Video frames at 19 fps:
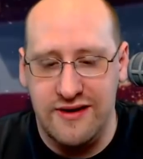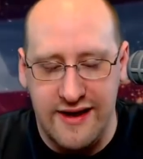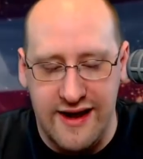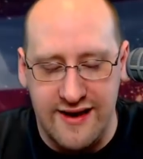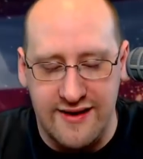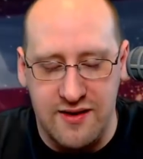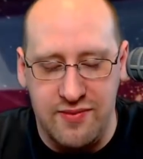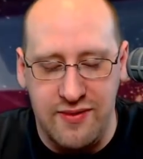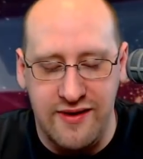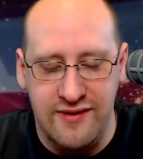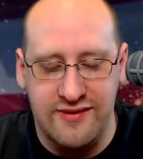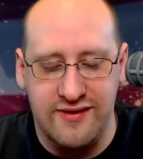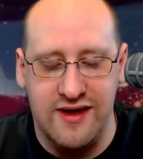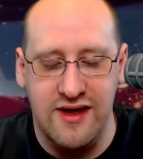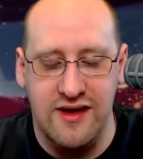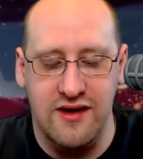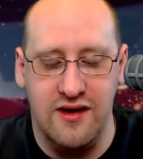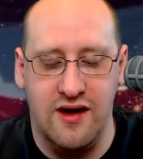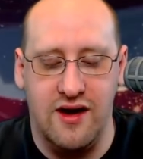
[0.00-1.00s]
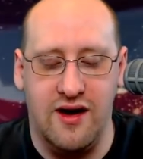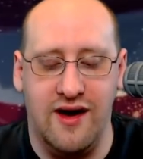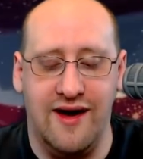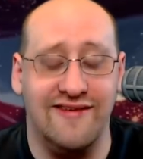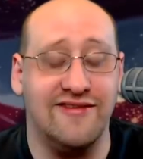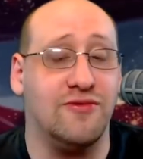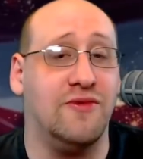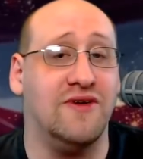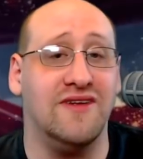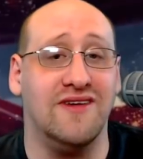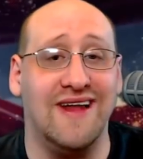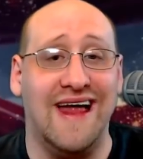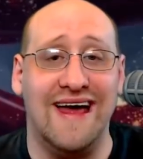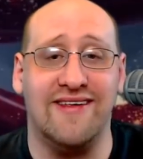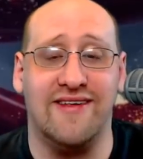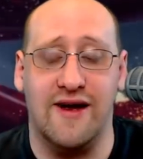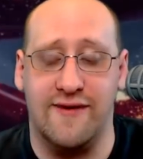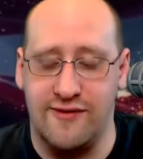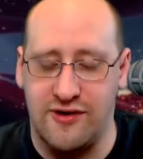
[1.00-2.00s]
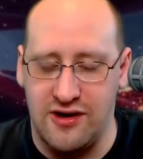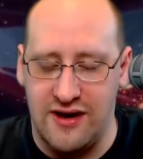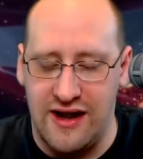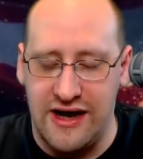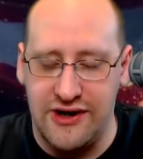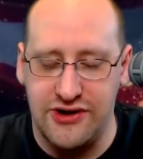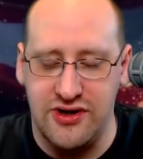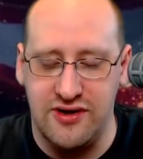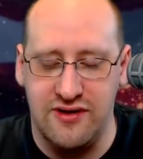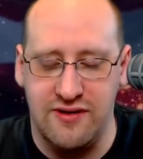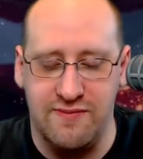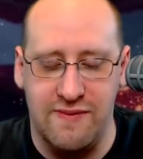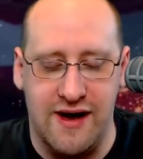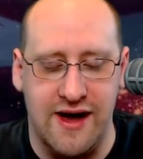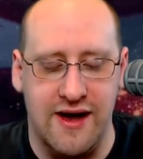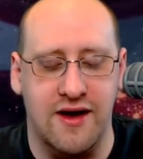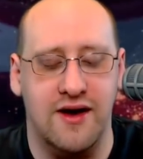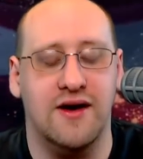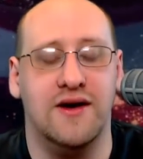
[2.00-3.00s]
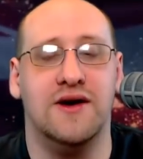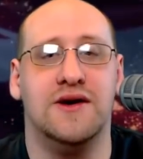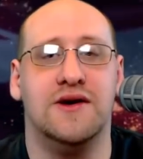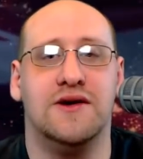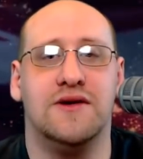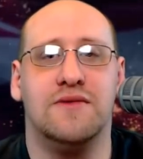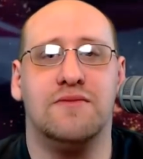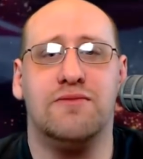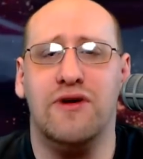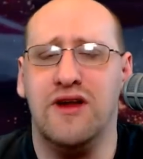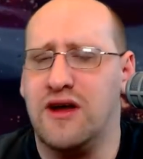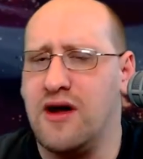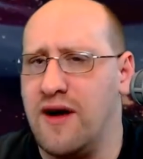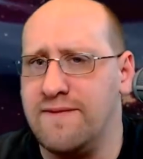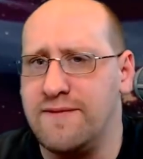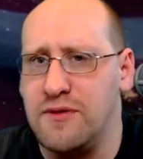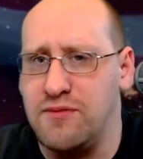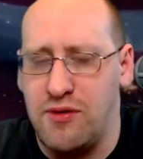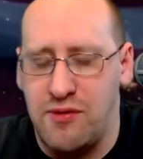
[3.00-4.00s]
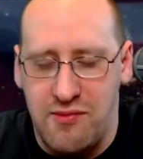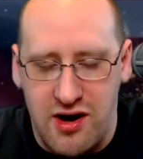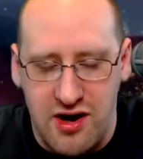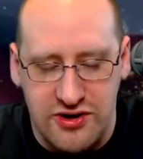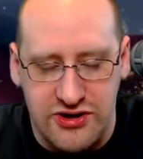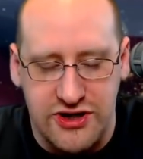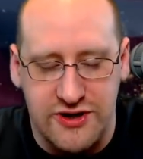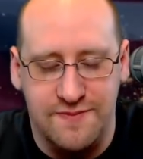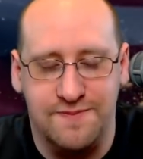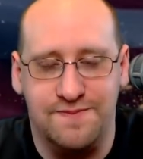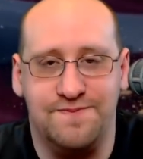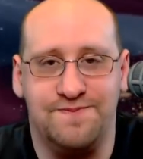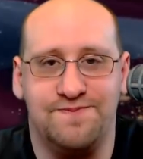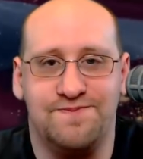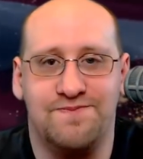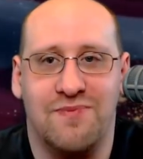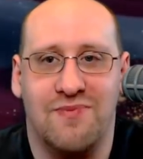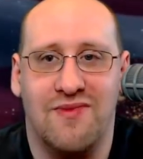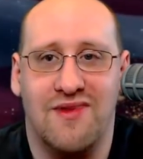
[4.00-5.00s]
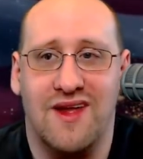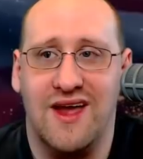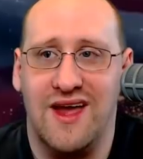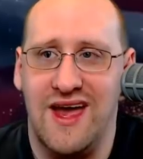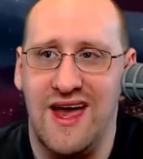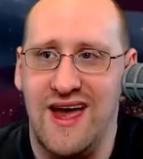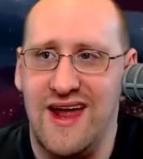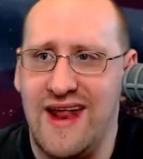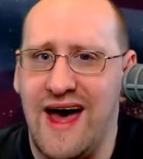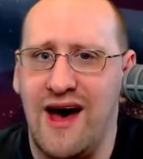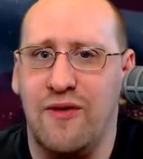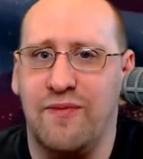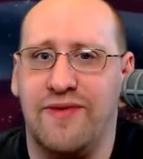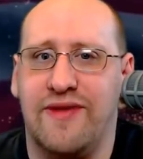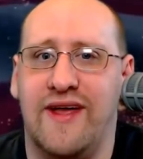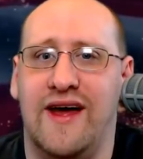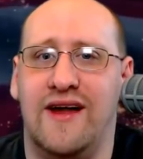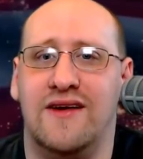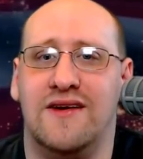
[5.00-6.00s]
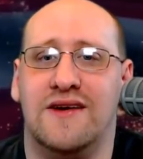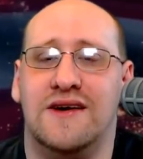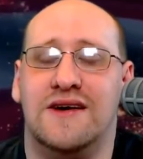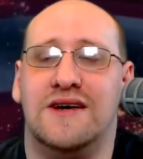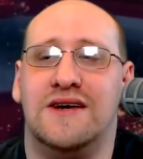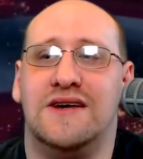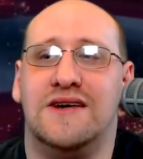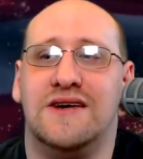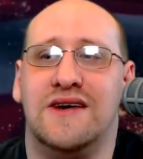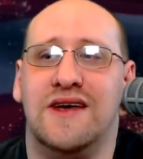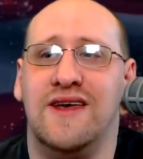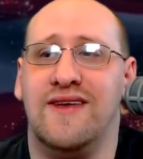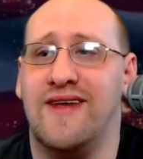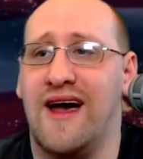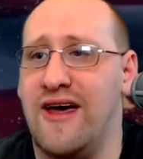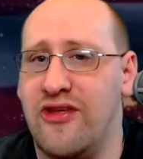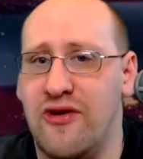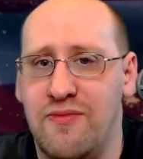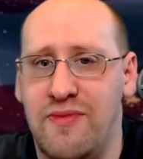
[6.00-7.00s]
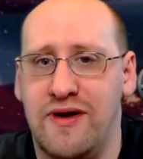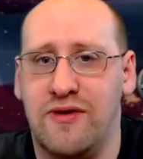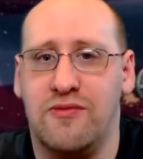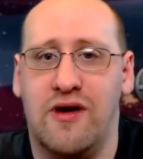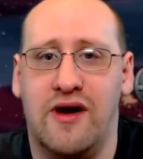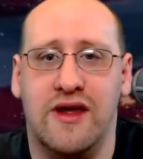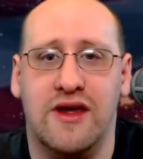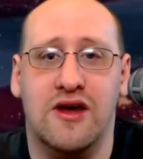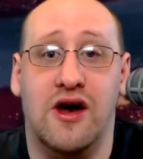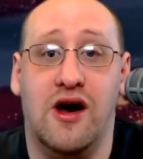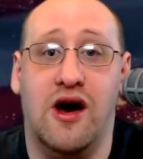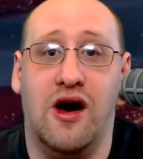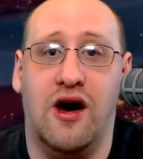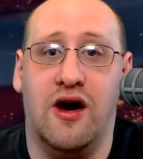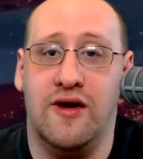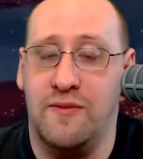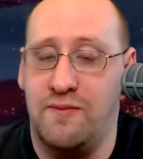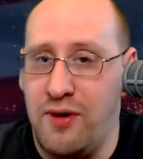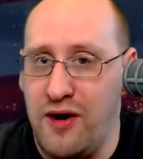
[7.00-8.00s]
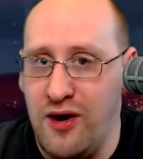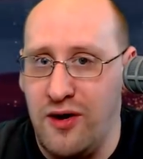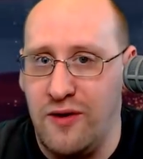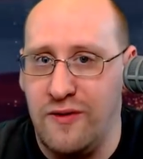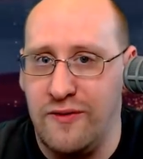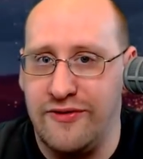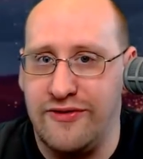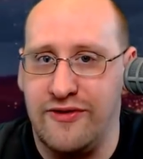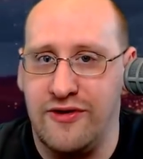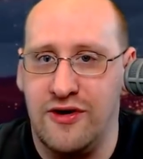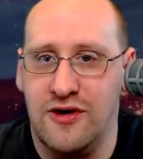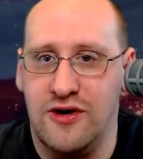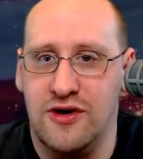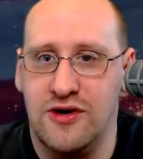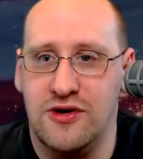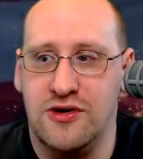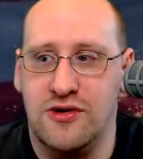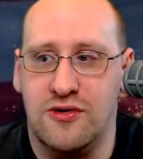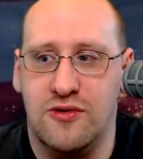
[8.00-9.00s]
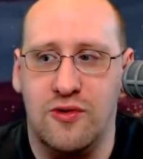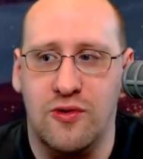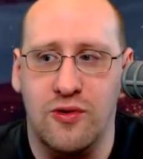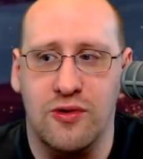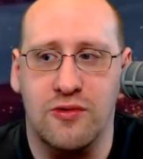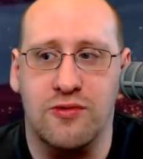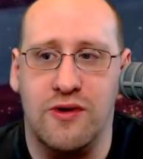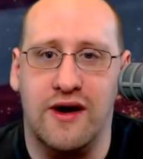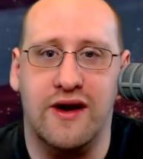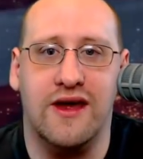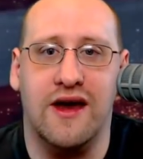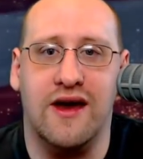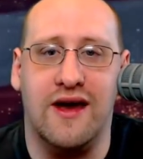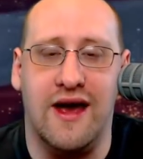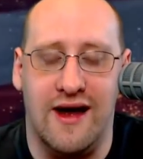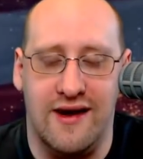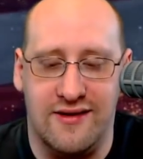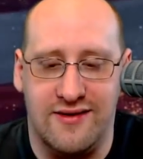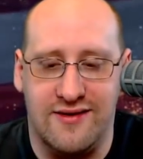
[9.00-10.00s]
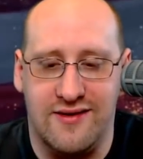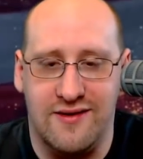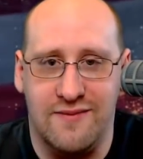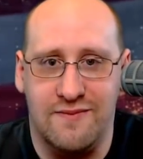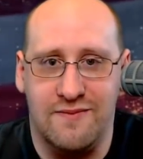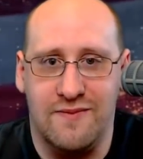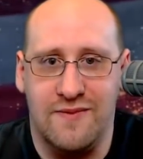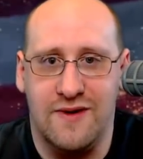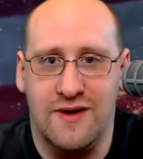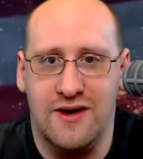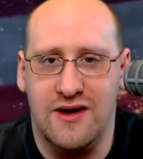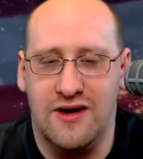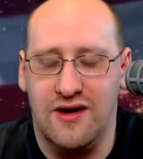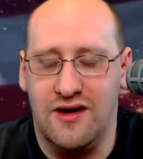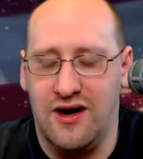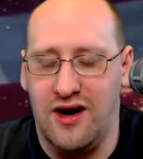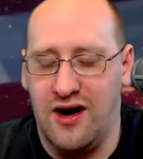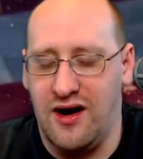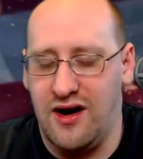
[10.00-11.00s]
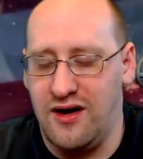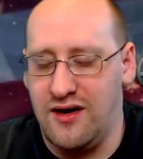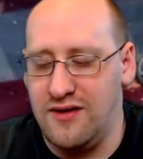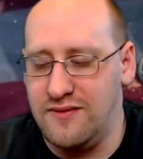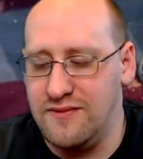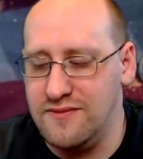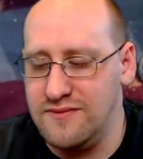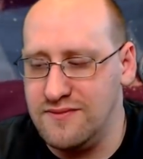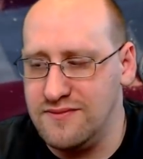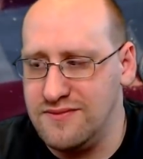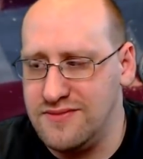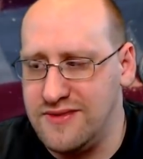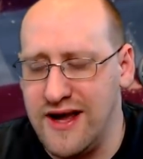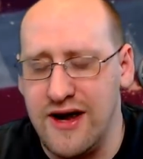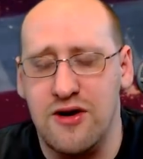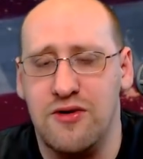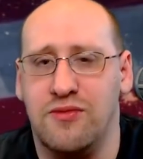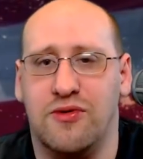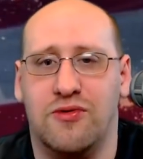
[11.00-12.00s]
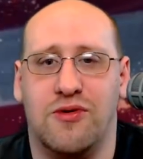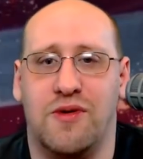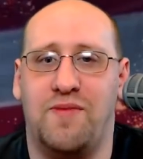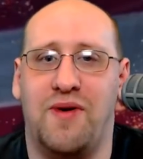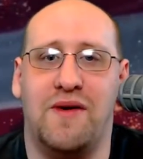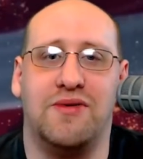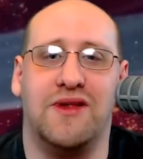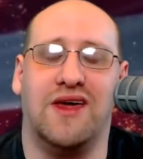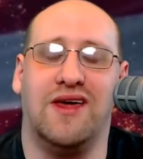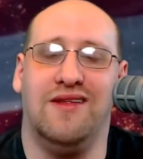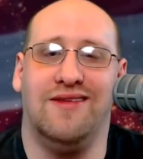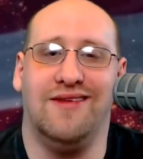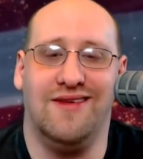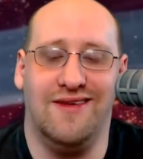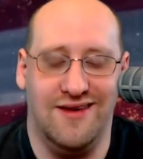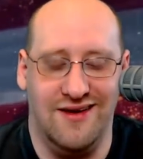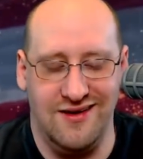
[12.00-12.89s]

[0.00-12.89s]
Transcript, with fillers: Dan Lipinski, uh, has won the last several elections by a pretty comfortable margin. It helps that he's either been running unopposed or running against uh, terrible Republicans.